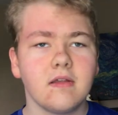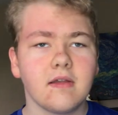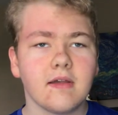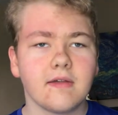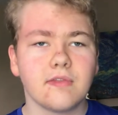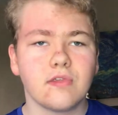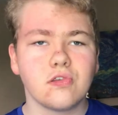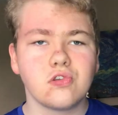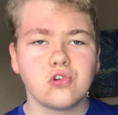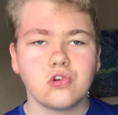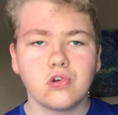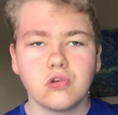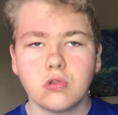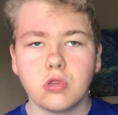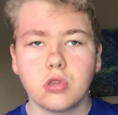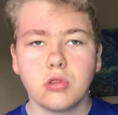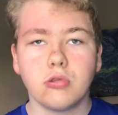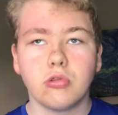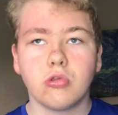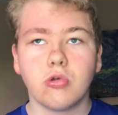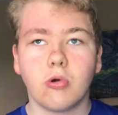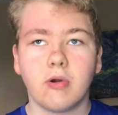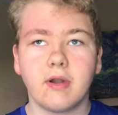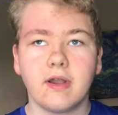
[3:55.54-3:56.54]
you got the Truth
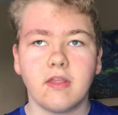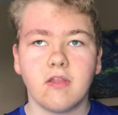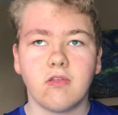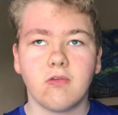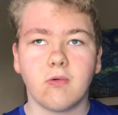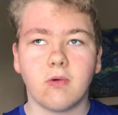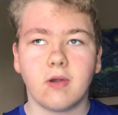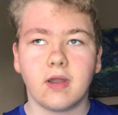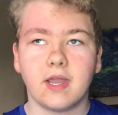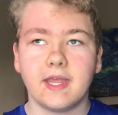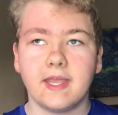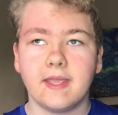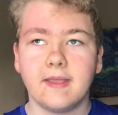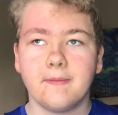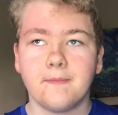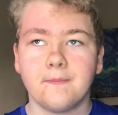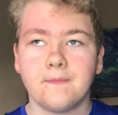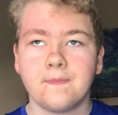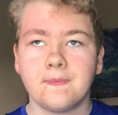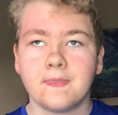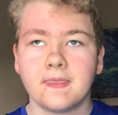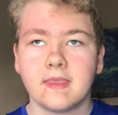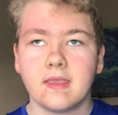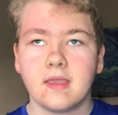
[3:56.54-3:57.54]
of 2020, you
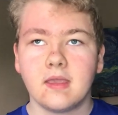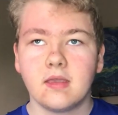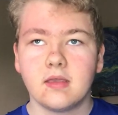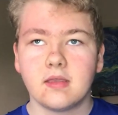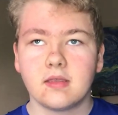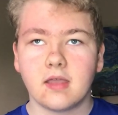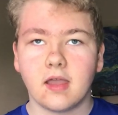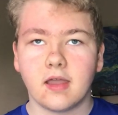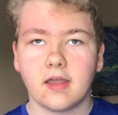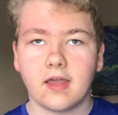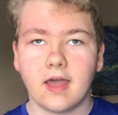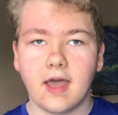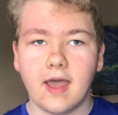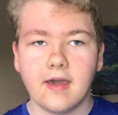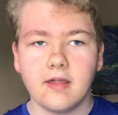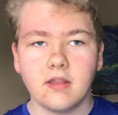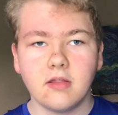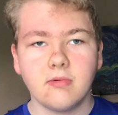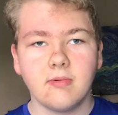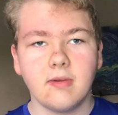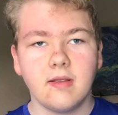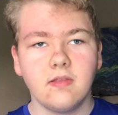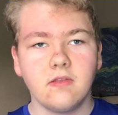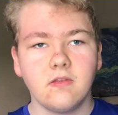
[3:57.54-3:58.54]
got
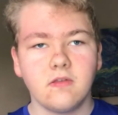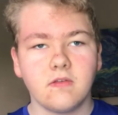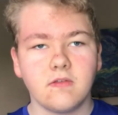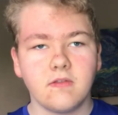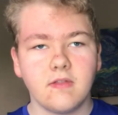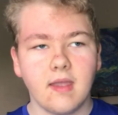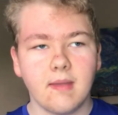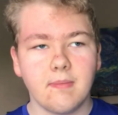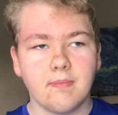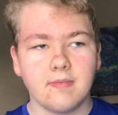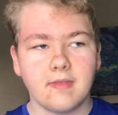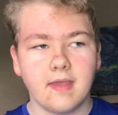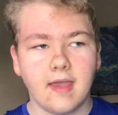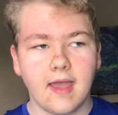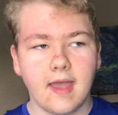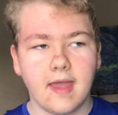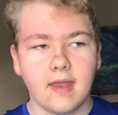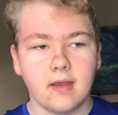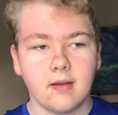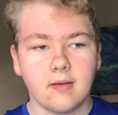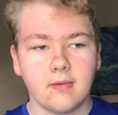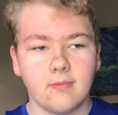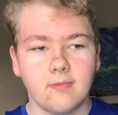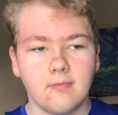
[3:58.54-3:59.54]
Kylo Ren's
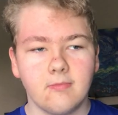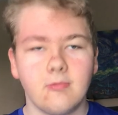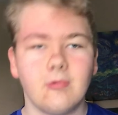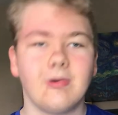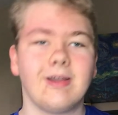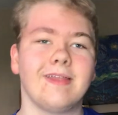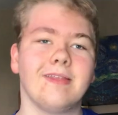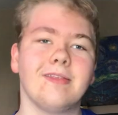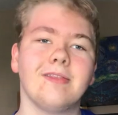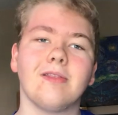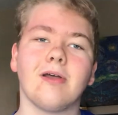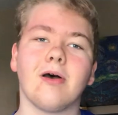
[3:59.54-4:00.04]
stepdad. Wait,